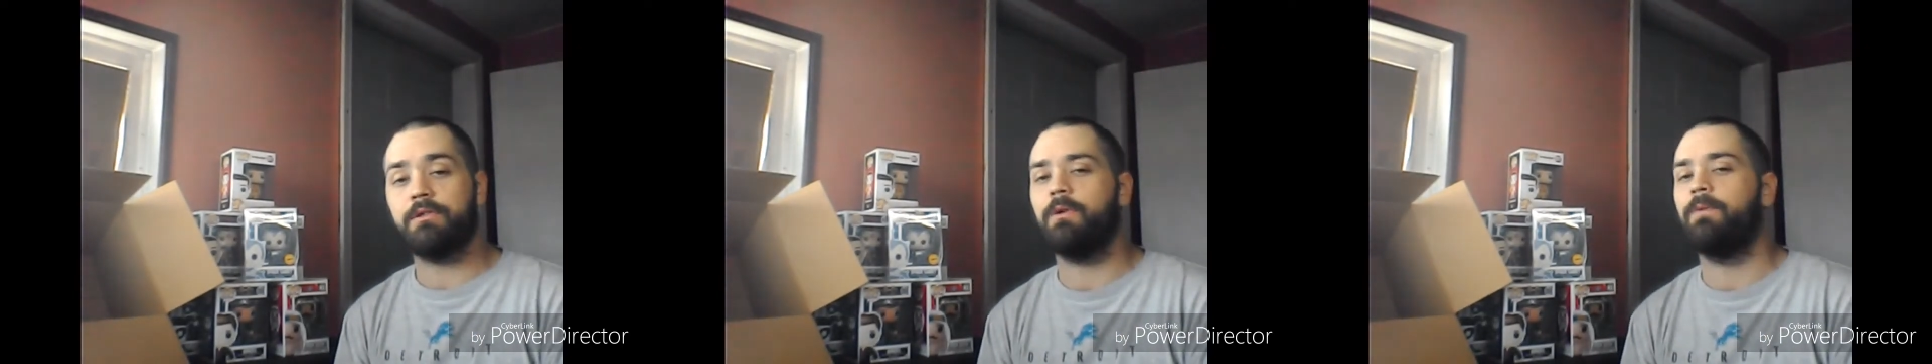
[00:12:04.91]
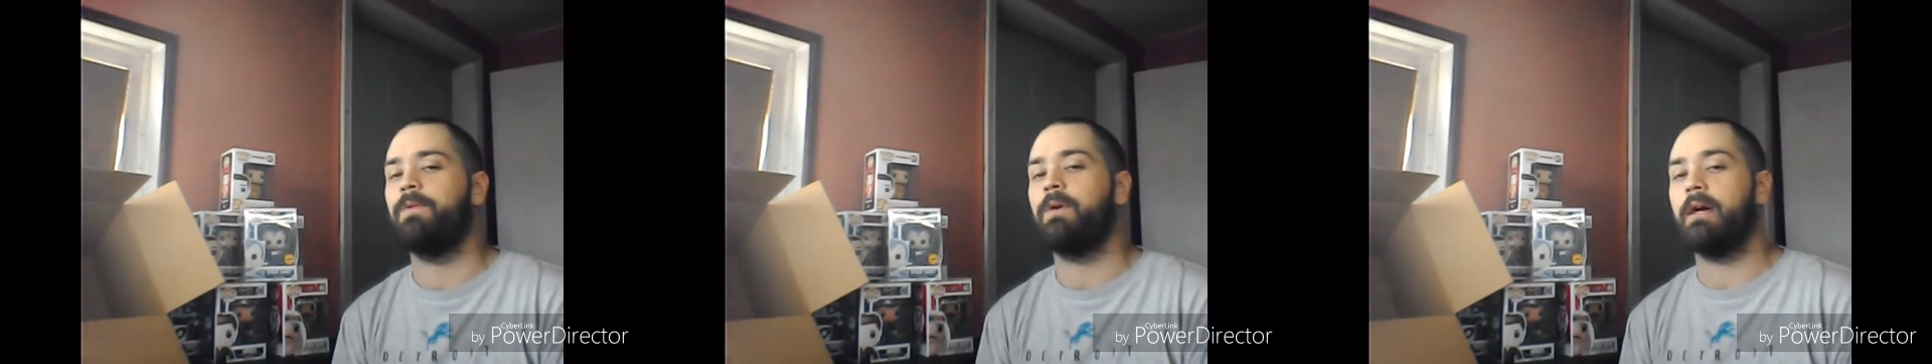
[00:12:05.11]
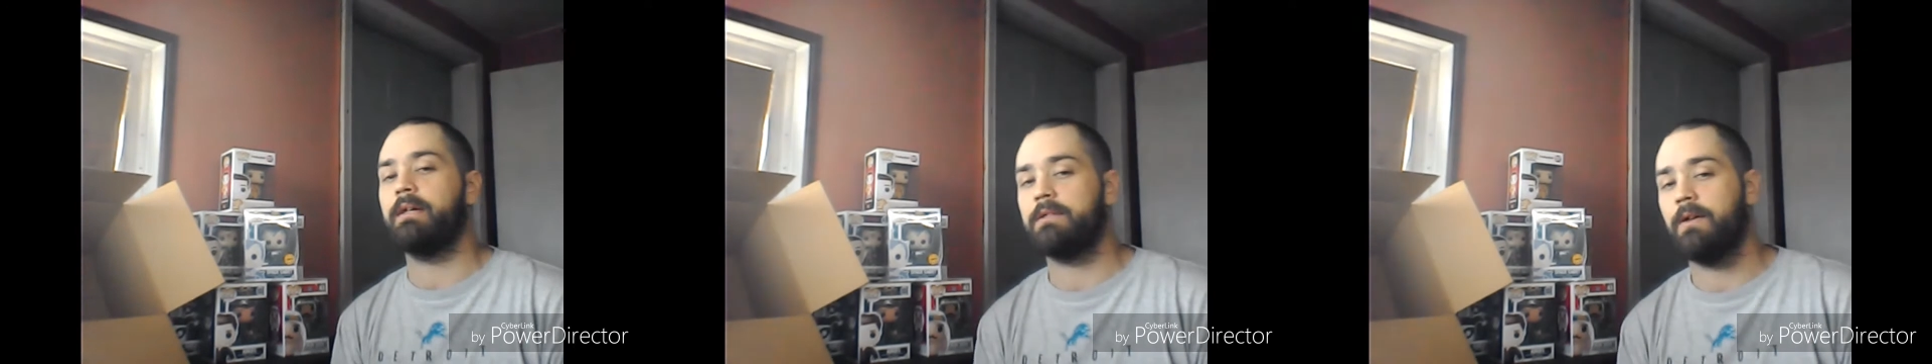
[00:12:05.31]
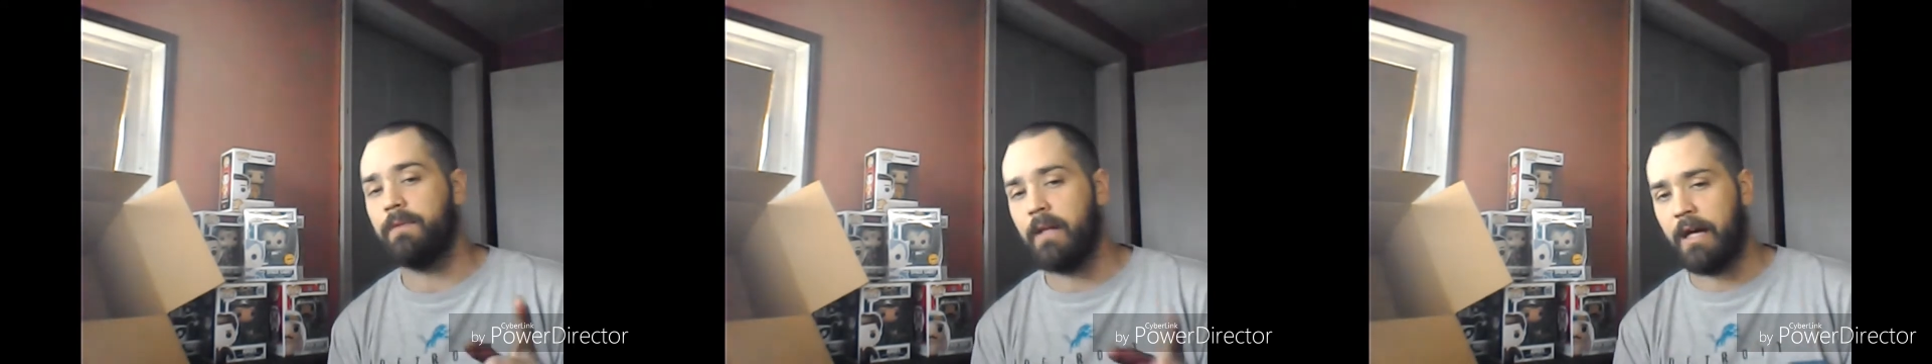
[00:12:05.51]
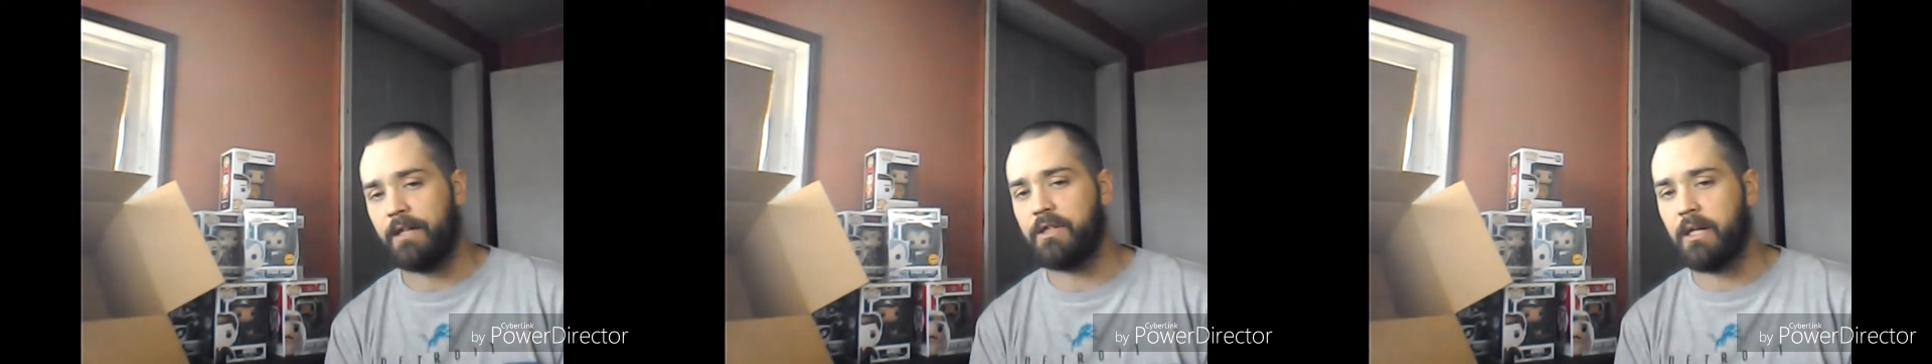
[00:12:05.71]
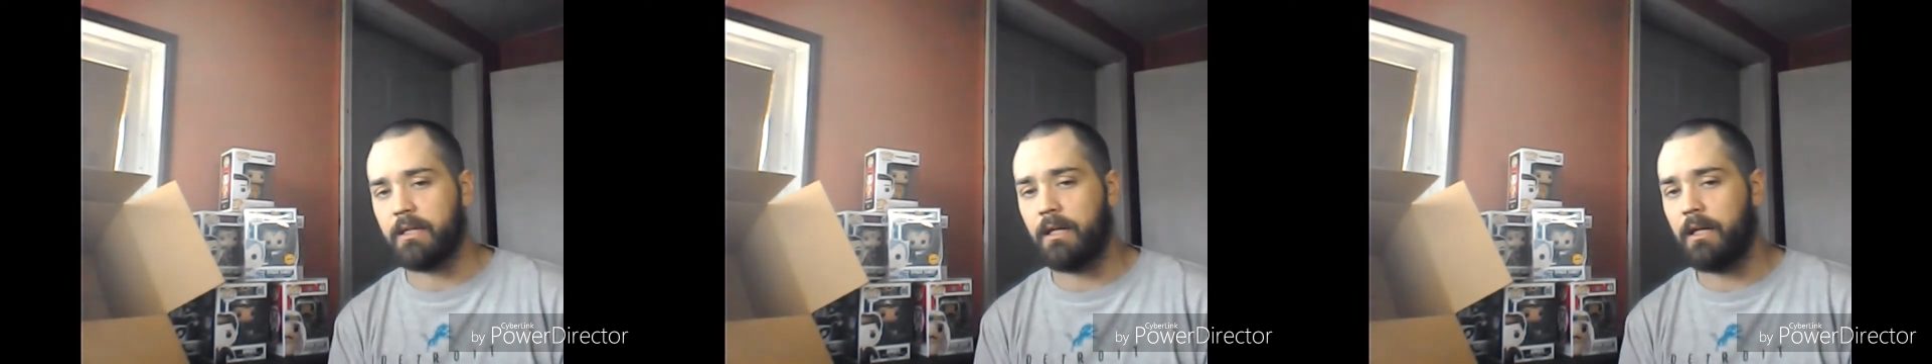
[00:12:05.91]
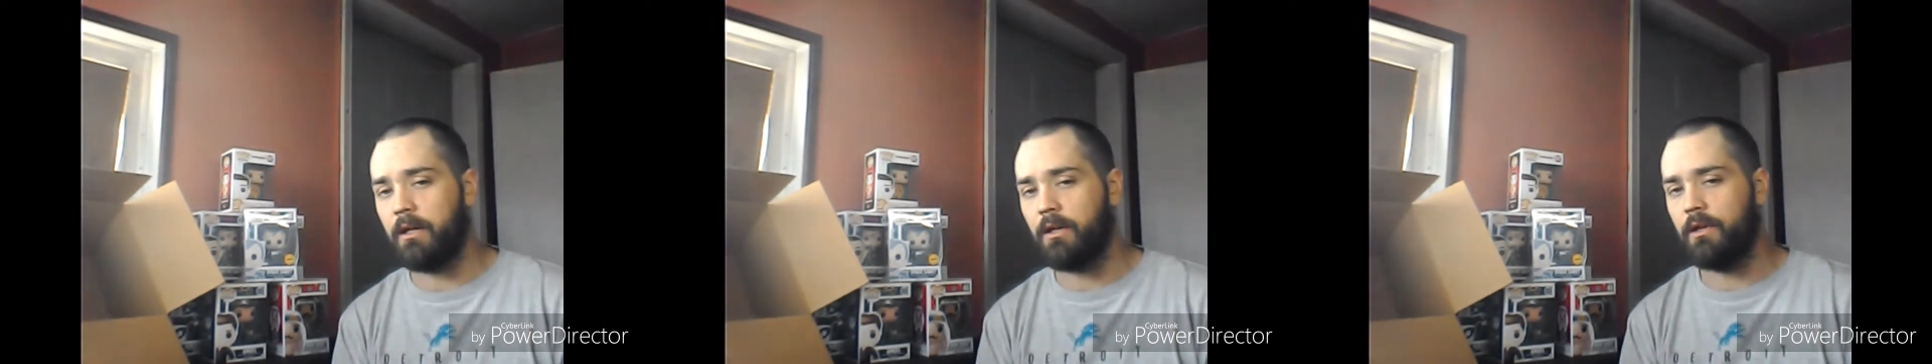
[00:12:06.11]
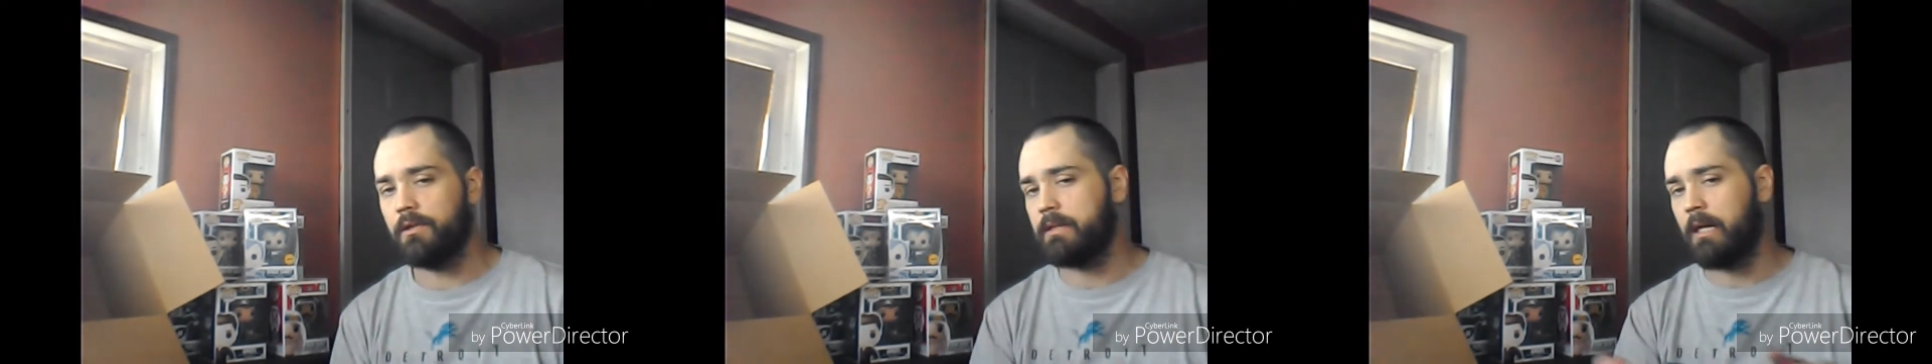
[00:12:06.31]
so if you guys have not checked any
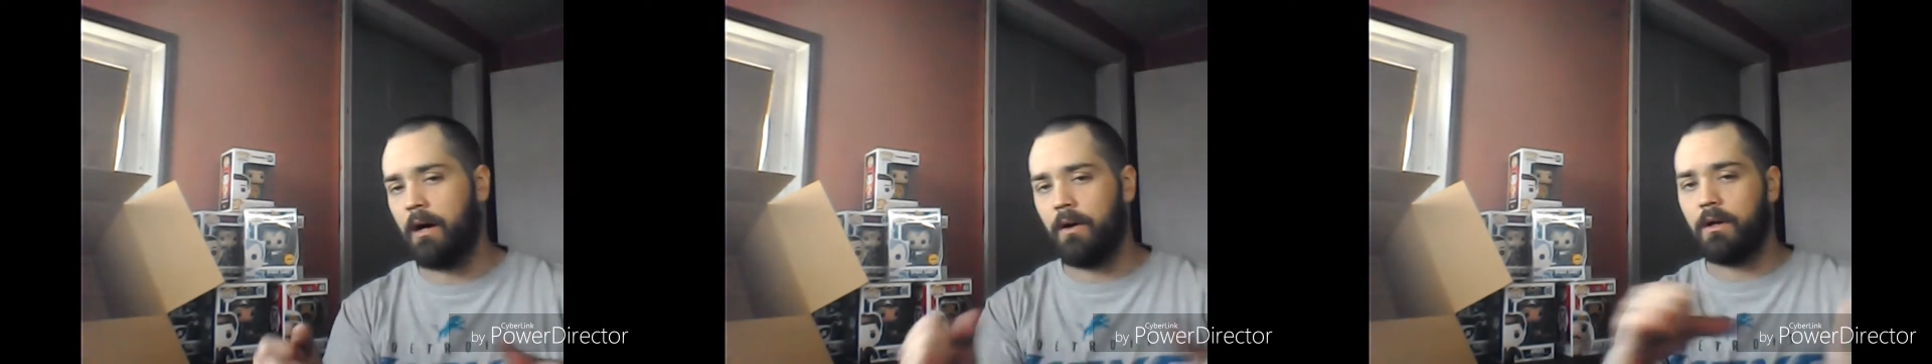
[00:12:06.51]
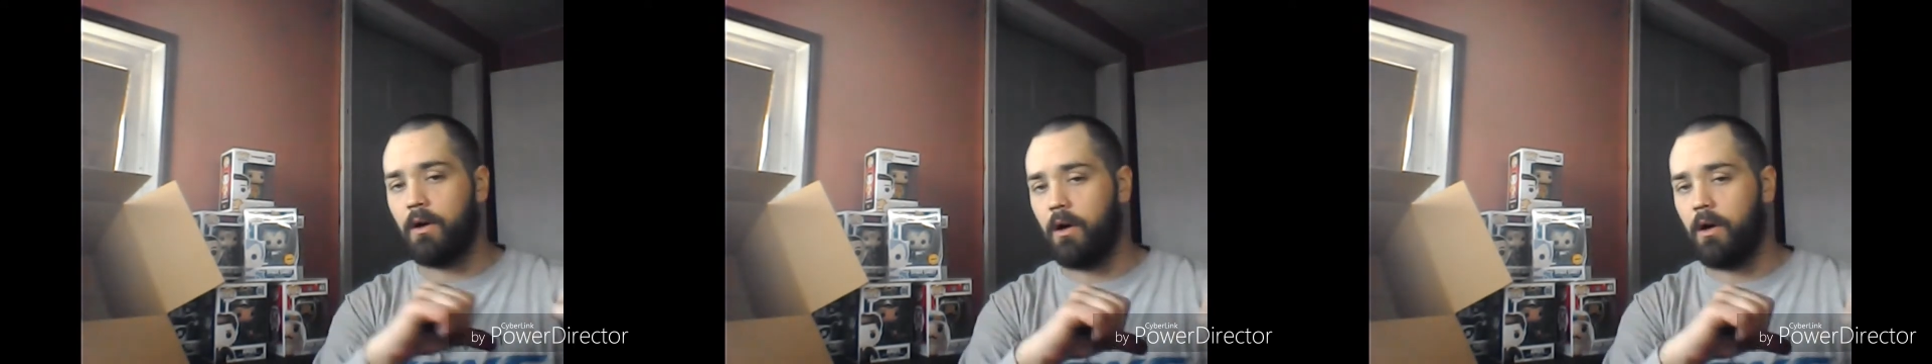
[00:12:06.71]
of those out,